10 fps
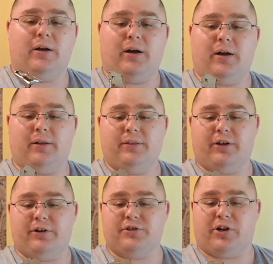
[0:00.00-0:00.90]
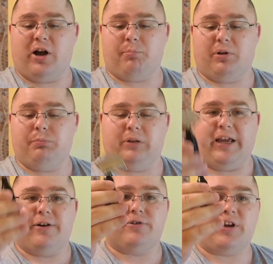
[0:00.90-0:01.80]
There is a couple of
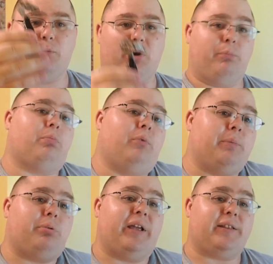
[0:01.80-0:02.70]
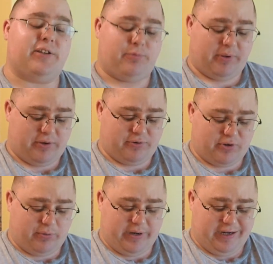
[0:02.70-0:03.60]
platers that will replate these, but they're
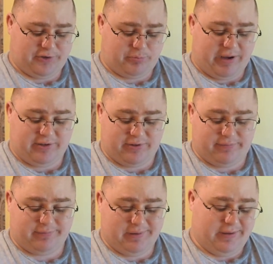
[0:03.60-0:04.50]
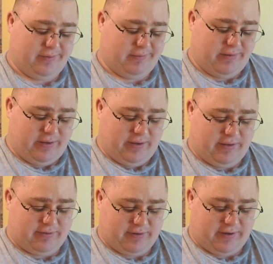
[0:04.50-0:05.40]
so inexpensive.
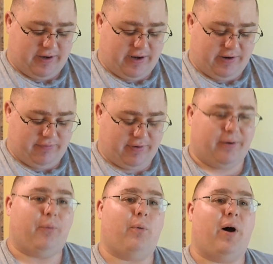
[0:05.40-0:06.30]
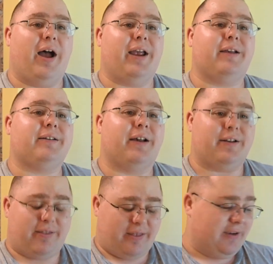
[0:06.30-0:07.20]
It's a kind of a why
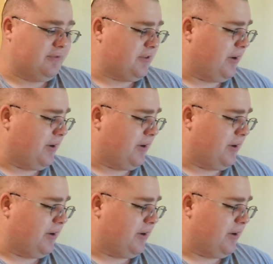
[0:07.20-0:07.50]
kind of thing.